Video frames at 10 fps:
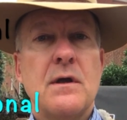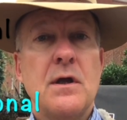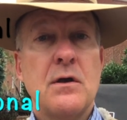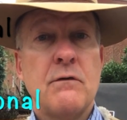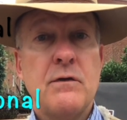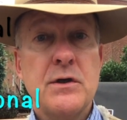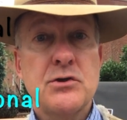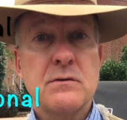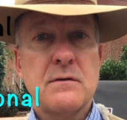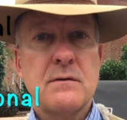
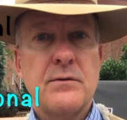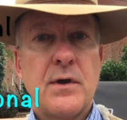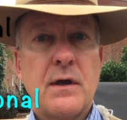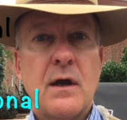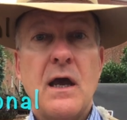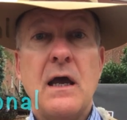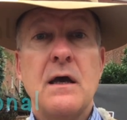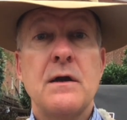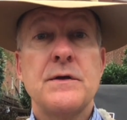individual and